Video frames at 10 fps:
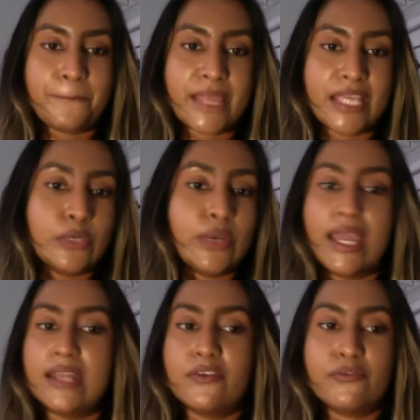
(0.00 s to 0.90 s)
you
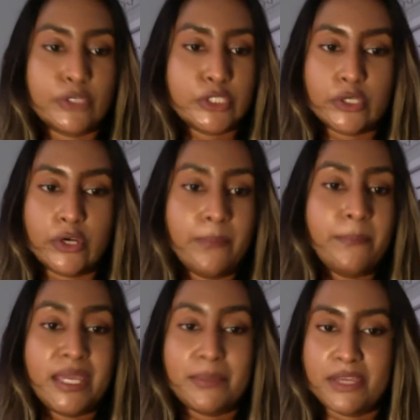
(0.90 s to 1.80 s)
can for sure
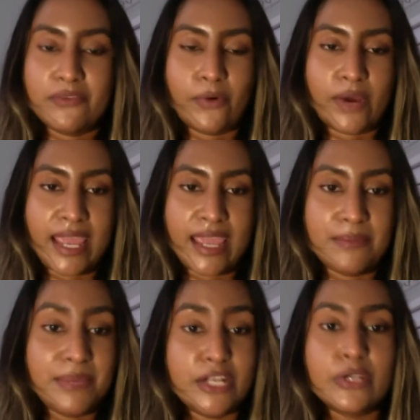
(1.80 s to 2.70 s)
meet me for
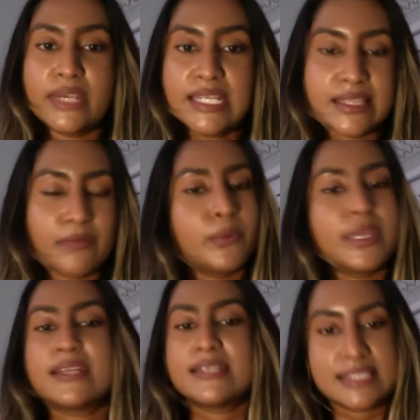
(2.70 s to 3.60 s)
a meet and greet. That way we
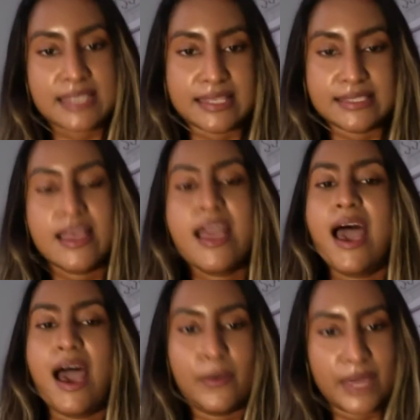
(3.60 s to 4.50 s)
can discuss
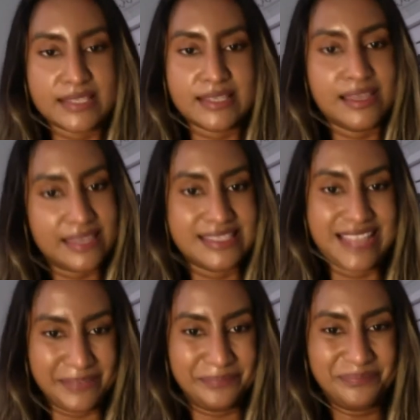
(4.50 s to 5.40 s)
how is this
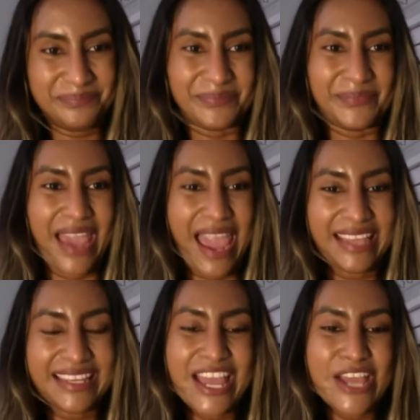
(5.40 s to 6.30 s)
done. Okay,
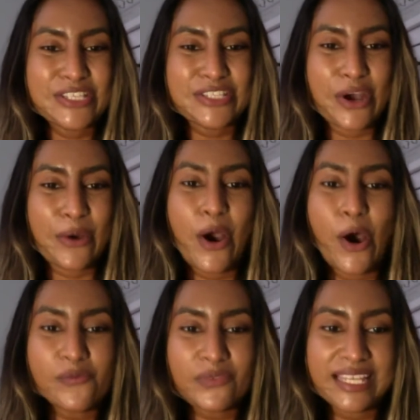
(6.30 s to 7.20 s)
so
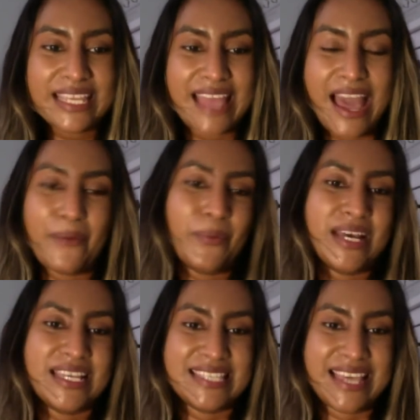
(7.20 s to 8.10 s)
hopefully that
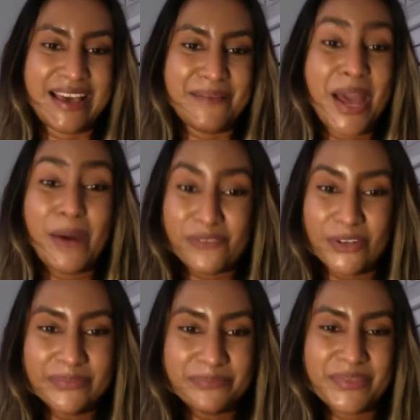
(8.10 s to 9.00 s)
was
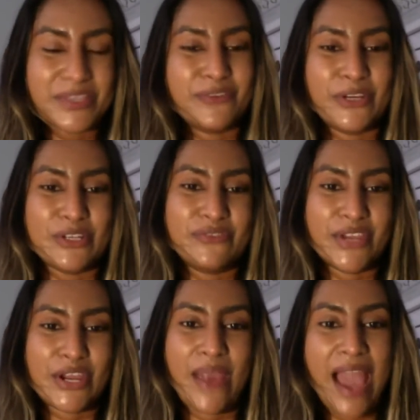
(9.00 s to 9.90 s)
helpful for you to
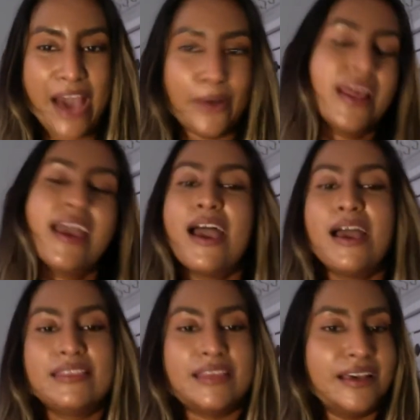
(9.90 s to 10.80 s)
figure out
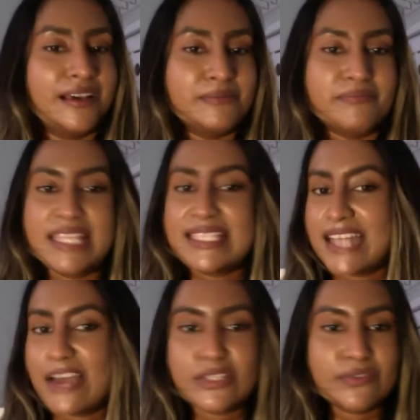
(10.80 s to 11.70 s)
the ins
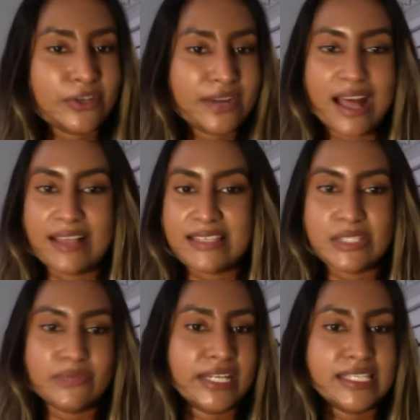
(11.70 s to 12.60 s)
and outs of urinalysis.
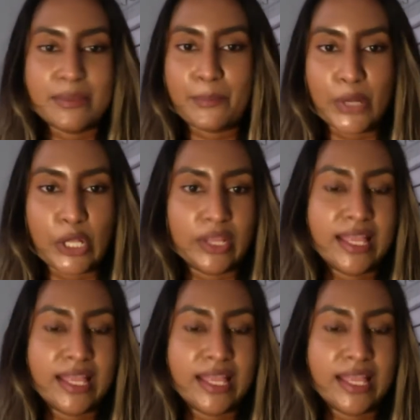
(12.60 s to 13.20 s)
Is very simple